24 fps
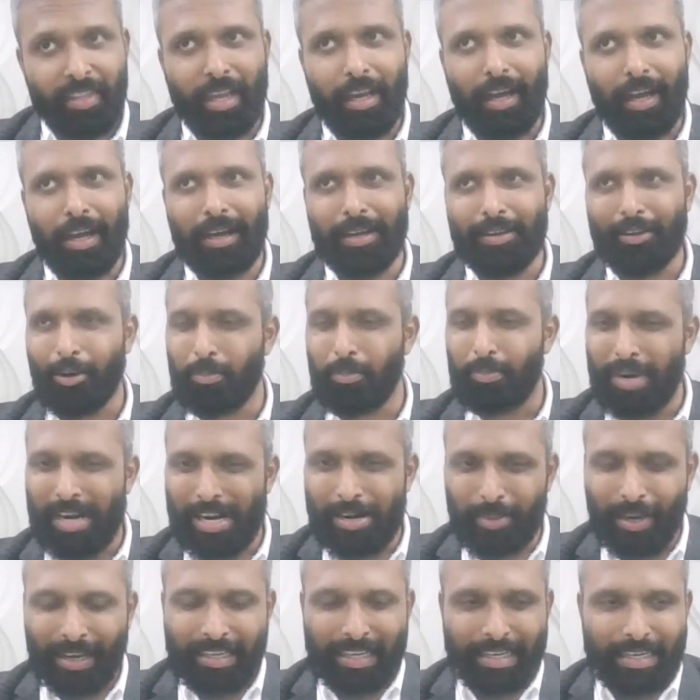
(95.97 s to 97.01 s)
Uh, you know, build
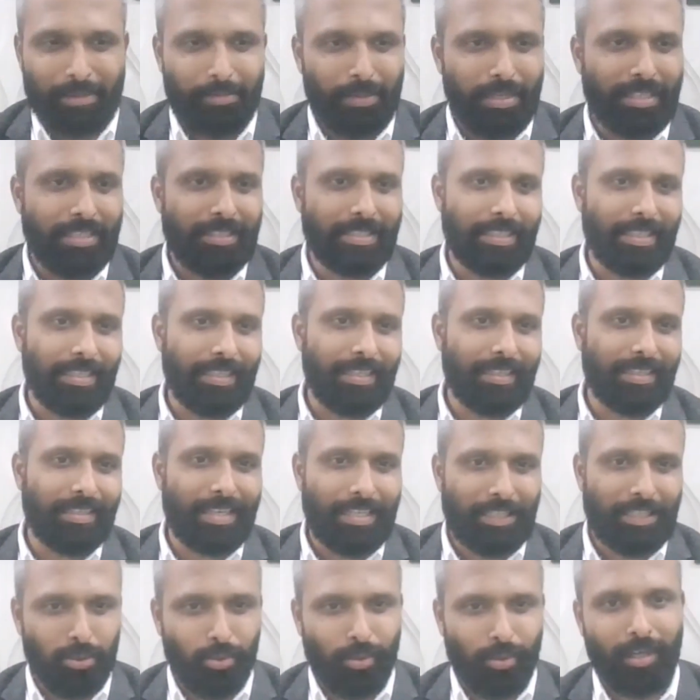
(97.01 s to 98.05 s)
my credibility,
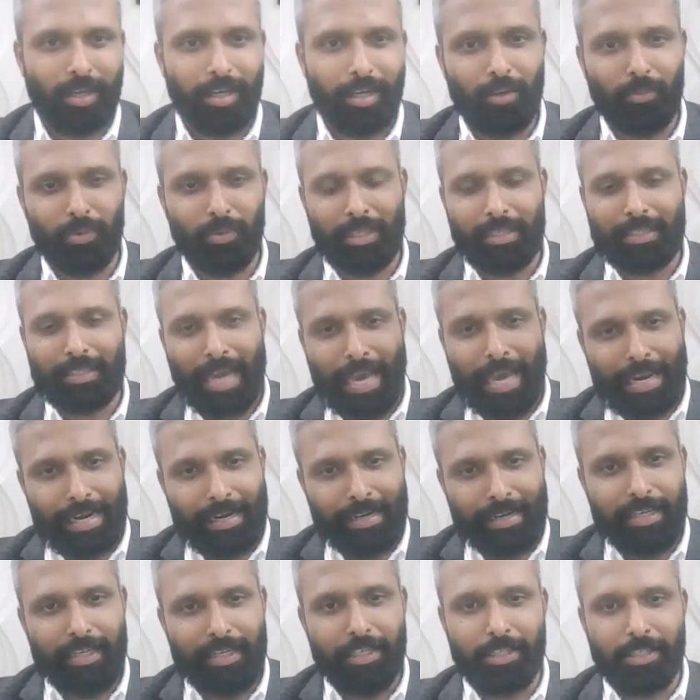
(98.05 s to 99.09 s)
network with the
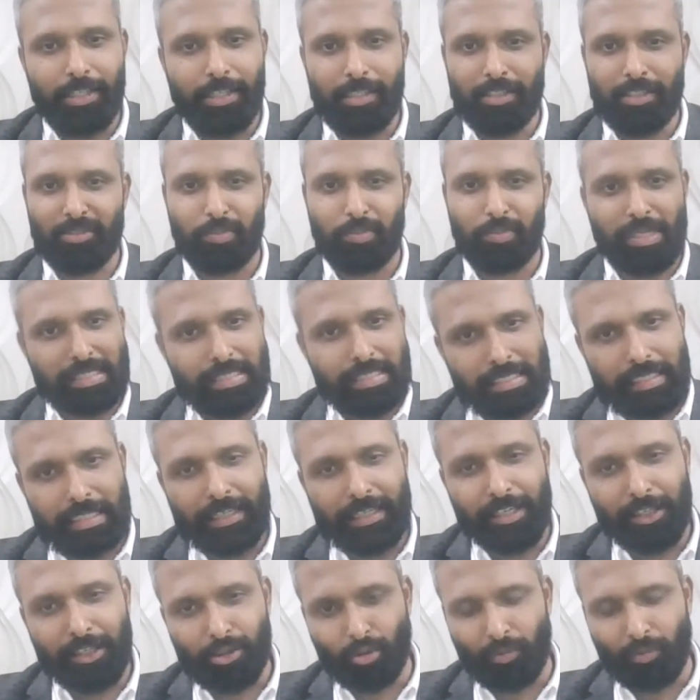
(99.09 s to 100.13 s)
talent leaders, business
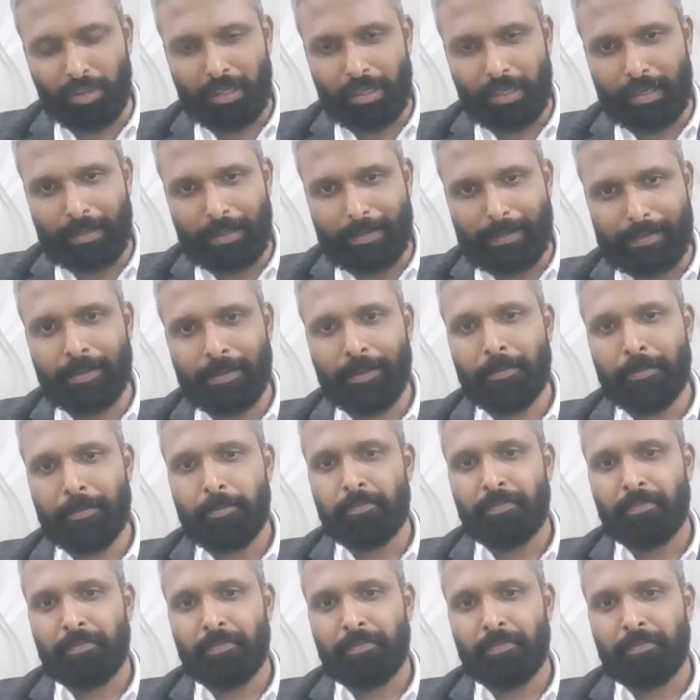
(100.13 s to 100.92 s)
leaders over the year,